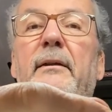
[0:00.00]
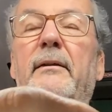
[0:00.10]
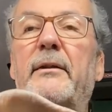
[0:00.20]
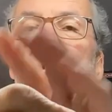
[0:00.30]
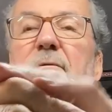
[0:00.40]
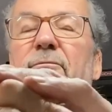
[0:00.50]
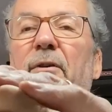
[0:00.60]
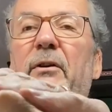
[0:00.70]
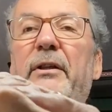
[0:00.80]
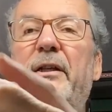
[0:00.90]
So
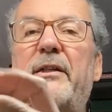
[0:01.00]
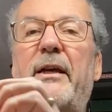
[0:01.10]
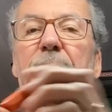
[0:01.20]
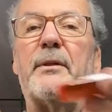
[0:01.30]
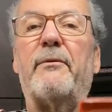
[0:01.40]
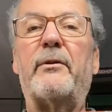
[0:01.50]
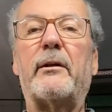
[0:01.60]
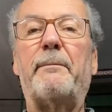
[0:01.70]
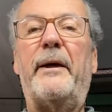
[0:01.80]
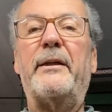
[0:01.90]
very deceptive
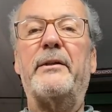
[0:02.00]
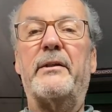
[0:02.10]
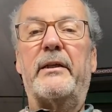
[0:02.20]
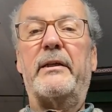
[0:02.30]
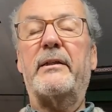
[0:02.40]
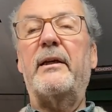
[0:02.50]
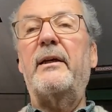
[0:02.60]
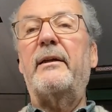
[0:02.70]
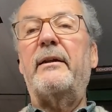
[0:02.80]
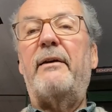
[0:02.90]
little pens, these.
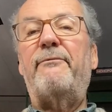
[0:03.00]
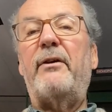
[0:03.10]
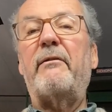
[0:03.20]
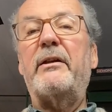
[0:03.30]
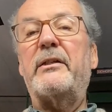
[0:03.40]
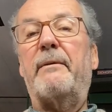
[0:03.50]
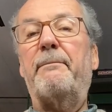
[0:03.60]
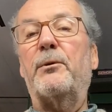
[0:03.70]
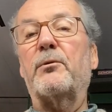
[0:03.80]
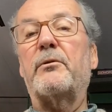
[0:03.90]
They're very
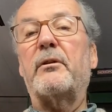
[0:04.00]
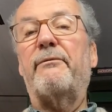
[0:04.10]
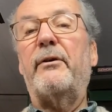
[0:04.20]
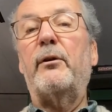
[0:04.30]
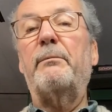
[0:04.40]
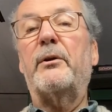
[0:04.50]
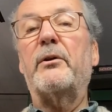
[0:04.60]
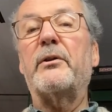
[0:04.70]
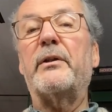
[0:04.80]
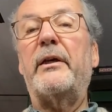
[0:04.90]
simple to fill
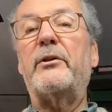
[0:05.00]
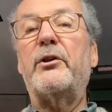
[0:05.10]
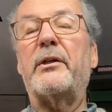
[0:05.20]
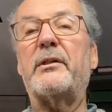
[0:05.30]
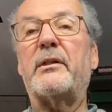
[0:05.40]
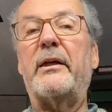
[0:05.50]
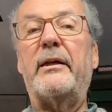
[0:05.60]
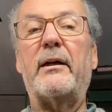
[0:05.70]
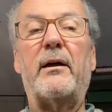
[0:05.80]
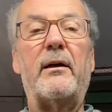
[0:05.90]
because they just
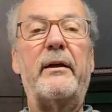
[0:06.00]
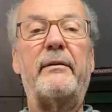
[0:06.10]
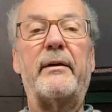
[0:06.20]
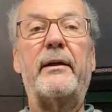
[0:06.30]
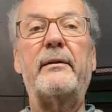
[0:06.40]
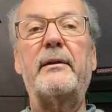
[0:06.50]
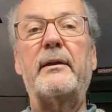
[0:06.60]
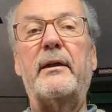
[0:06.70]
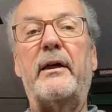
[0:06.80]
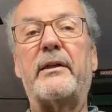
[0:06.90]
take either
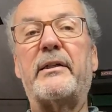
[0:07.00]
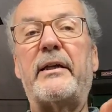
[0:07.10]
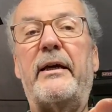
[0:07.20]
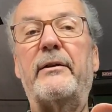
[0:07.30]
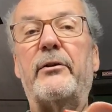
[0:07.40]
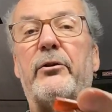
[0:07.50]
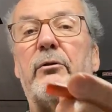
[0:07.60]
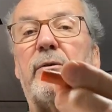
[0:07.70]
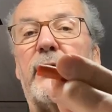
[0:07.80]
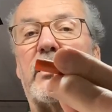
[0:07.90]
a standard
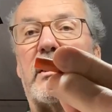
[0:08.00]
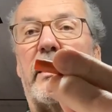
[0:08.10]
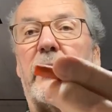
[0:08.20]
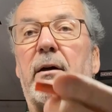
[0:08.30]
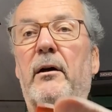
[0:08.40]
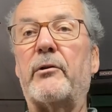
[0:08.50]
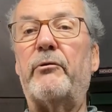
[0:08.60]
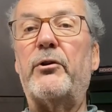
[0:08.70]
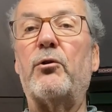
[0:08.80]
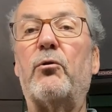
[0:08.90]
universal ink
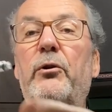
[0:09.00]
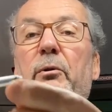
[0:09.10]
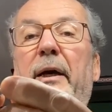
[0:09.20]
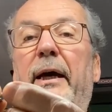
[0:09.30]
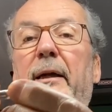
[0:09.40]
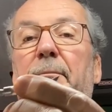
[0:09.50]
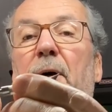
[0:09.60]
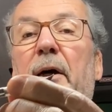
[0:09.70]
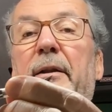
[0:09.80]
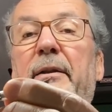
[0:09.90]
cartridge, or you can
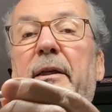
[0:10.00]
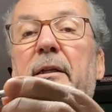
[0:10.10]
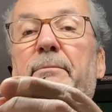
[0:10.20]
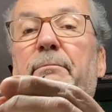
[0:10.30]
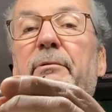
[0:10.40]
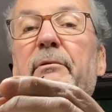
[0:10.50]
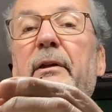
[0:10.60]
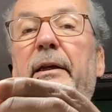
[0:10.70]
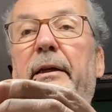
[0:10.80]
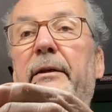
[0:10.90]
buy these
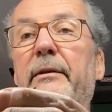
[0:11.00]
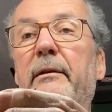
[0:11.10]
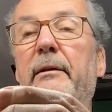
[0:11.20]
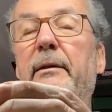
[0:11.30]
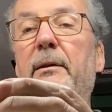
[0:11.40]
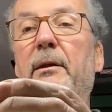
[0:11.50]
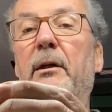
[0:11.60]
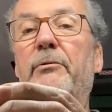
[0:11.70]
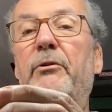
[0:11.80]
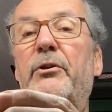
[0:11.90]
brilliant little
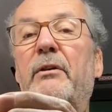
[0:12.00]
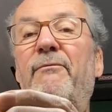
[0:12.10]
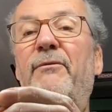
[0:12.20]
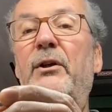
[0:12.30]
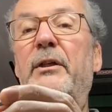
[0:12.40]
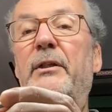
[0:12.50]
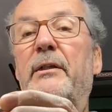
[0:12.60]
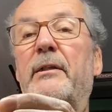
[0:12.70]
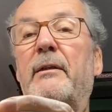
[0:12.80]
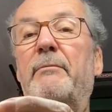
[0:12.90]
cartridge
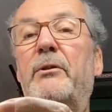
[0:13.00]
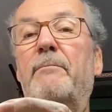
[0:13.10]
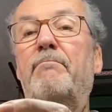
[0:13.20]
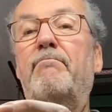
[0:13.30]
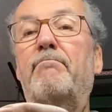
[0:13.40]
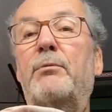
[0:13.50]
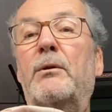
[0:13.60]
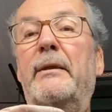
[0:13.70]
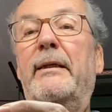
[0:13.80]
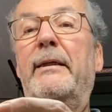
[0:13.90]
converters. Let me just
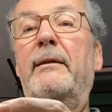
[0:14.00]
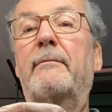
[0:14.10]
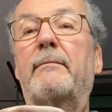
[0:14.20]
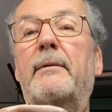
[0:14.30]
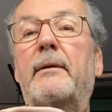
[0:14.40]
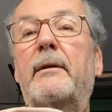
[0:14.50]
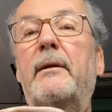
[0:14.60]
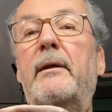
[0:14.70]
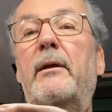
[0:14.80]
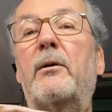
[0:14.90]
pull that out.
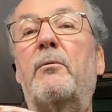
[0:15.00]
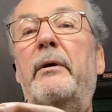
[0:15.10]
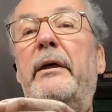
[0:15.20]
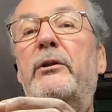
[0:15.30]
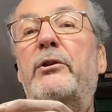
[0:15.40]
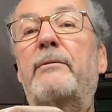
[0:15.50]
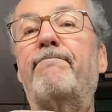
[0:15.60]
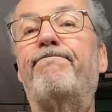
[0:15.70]
Which,